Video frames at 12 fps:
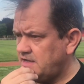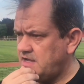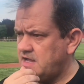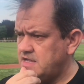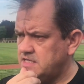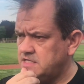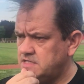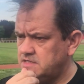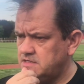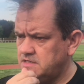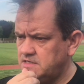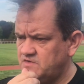And
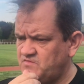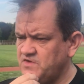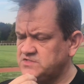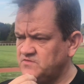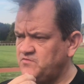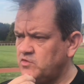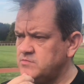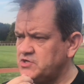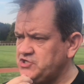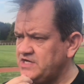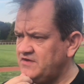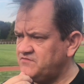first and
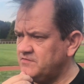foremost, you have